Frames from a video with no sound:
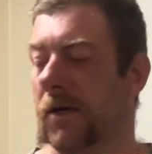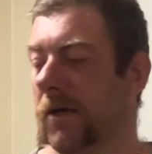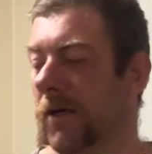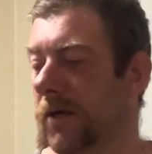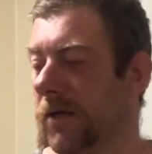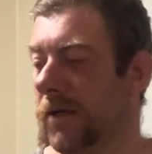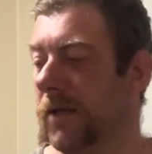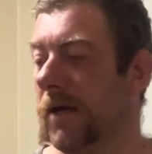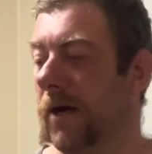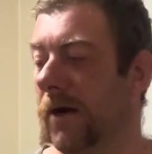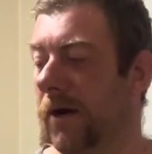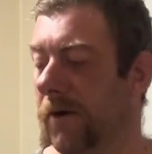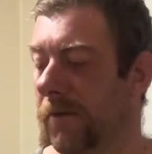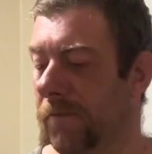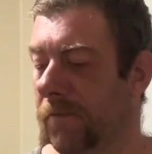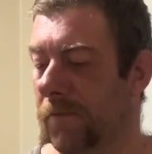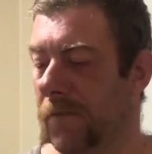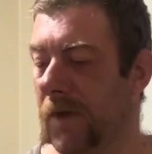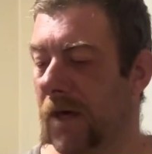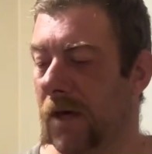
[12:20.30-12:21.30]
So,
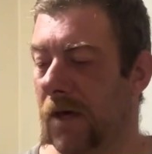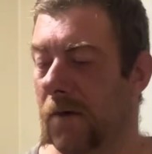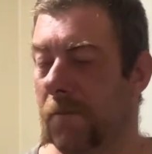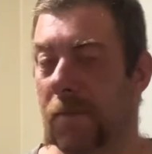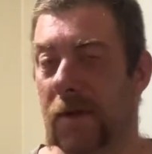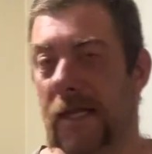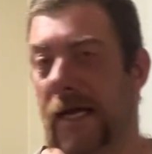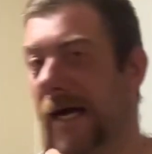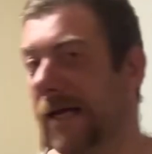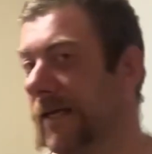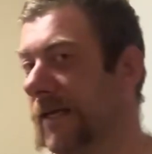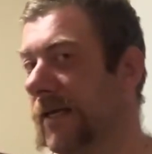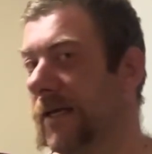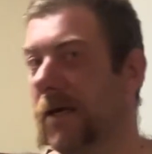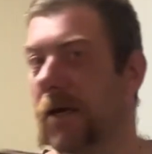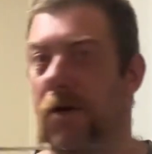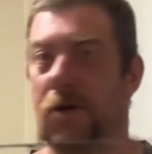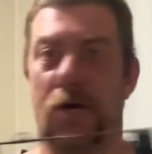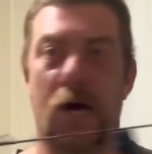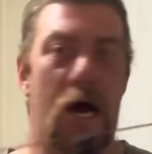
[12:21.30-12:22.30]
but that's
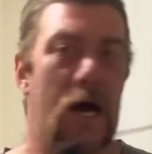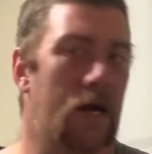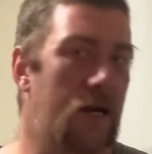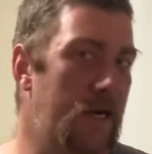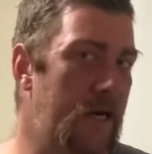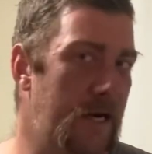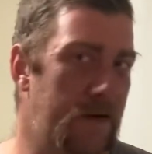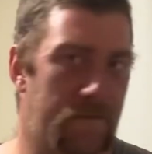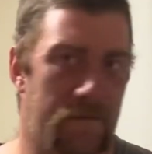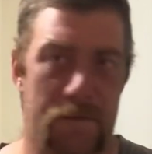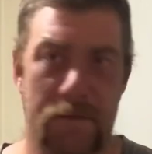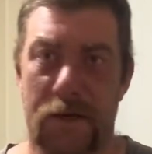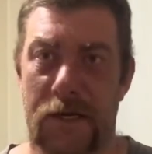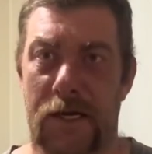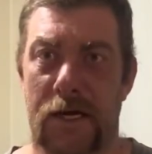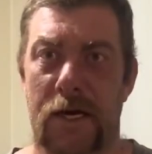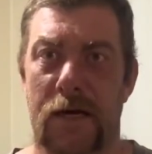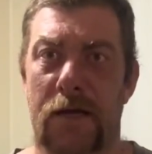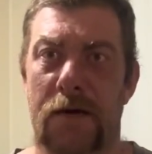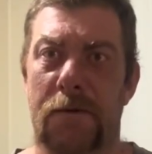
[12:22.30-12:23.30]
a totally different
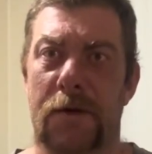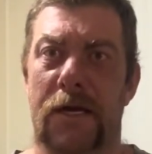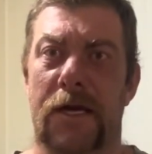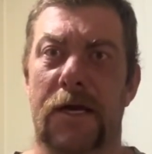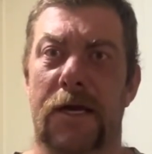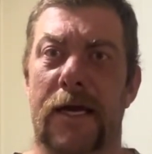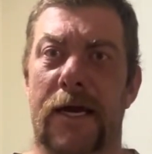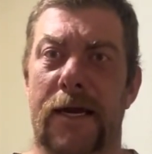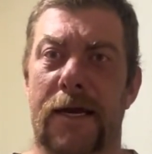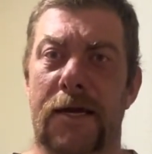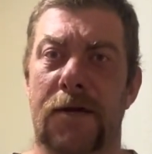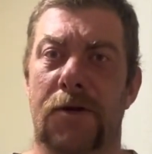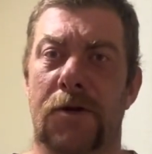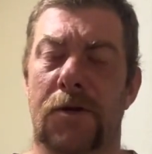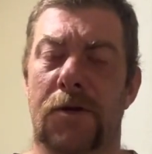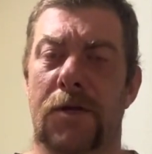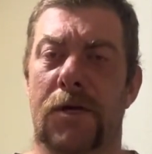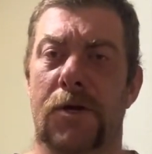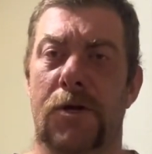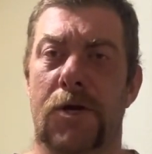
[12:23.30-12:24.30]
video that we can get into
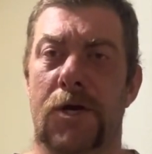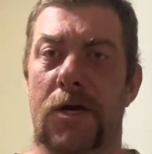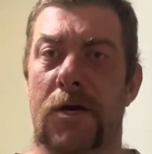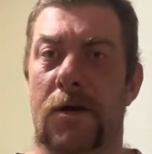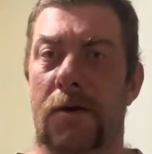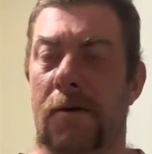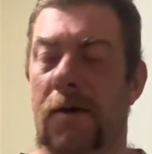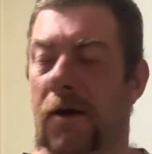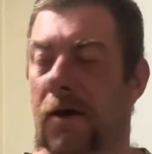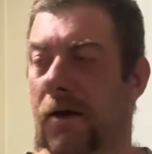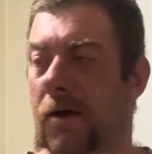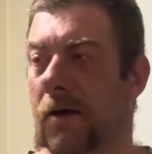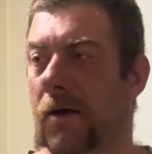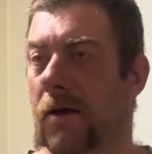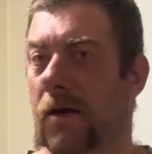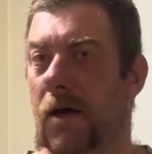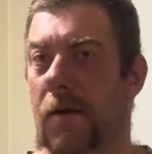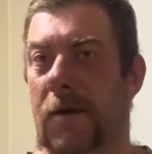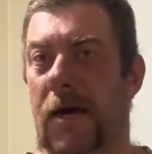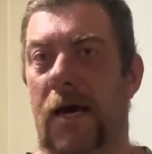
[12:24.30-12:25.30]
this year
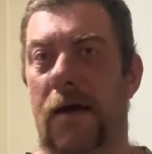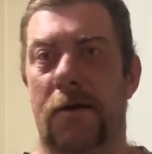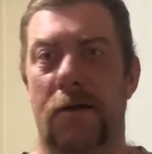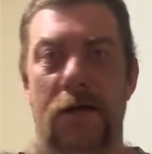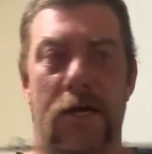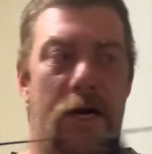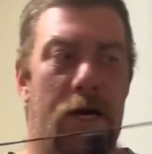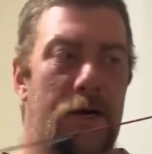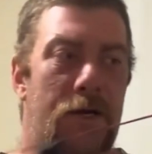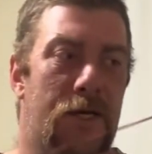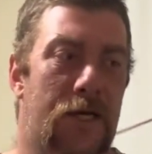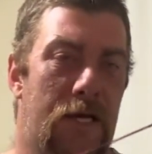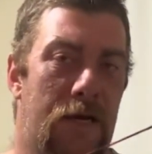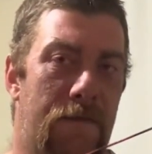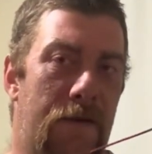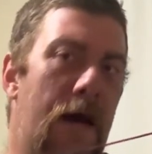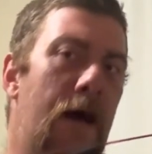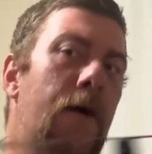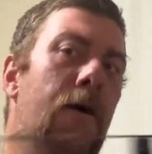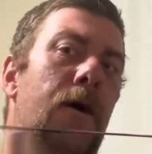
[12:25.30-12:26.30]
about, stiffer
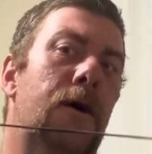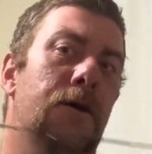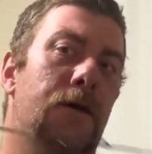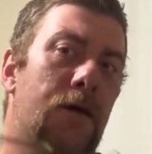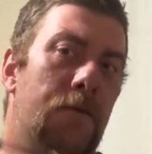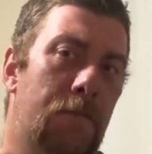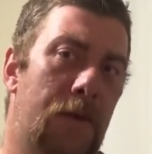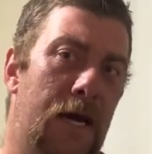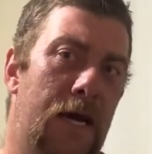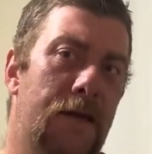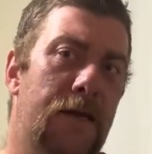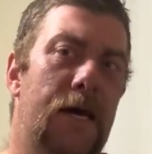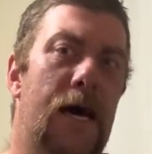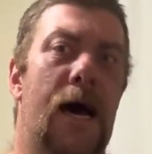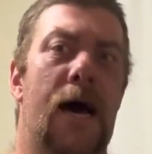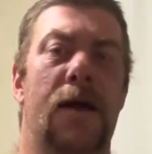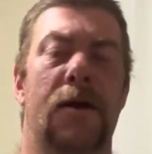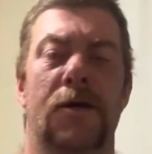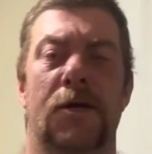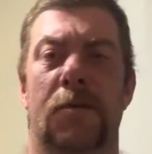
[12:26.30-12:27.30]
arrows compared to
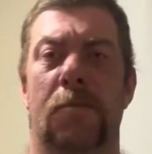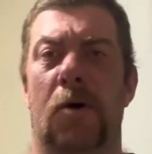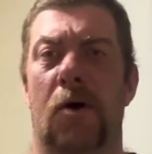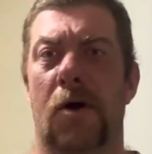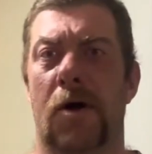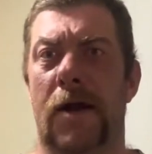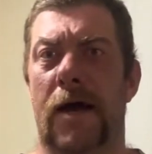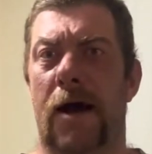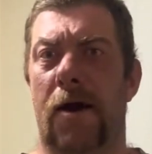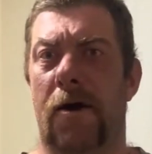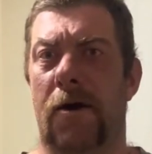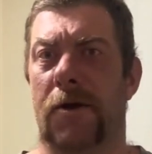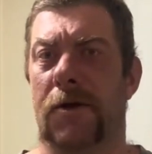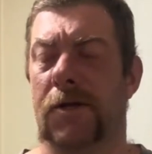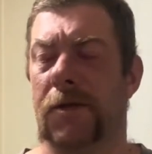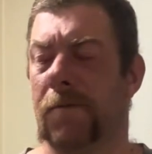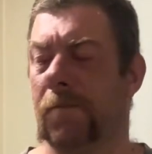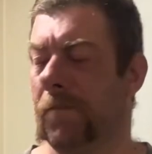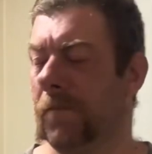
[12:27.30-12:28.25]
underspined arrows.